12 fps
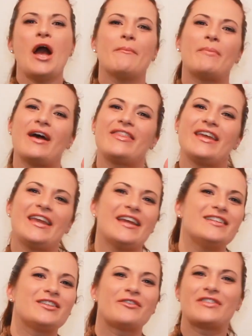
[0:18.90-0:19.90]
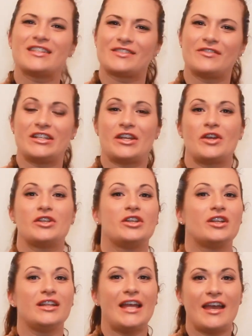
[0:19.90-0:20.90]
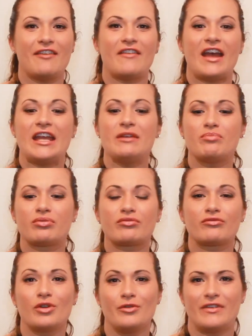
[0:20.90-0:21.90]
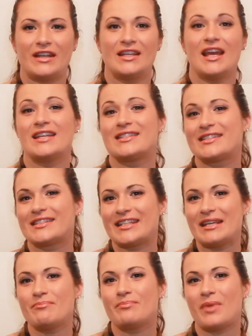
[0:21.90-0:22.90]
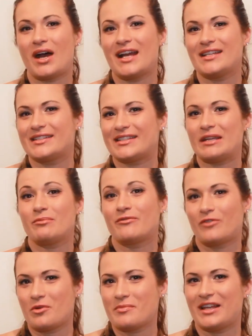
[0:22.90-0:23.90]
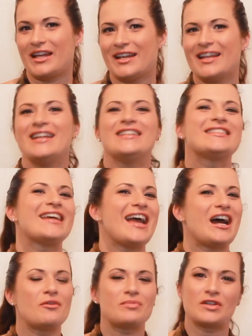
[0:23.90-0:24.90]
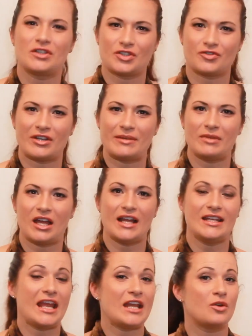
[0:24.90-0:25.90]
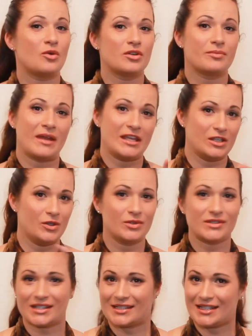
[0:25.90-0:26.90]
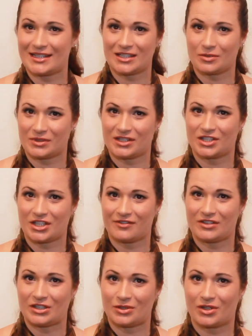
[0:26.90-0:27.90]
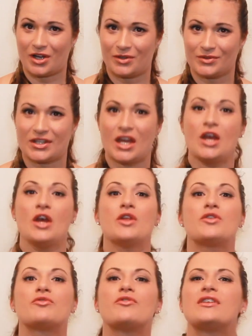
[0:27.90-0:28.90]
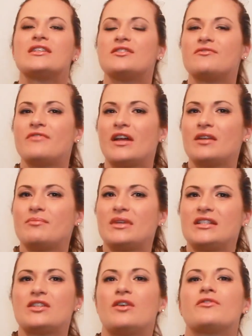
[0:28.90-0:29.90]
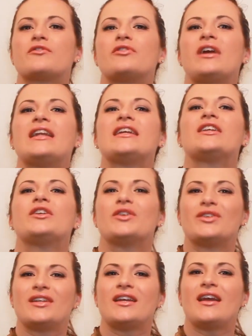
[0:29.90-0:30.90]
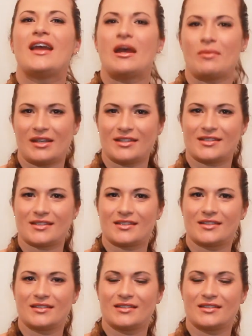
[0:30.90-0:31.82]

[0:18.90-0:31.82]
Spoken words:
By the end of this video, you'll have a proven step-by-step formula to help you streamline and automate your success towards achieving your goals through the development of creating good habits.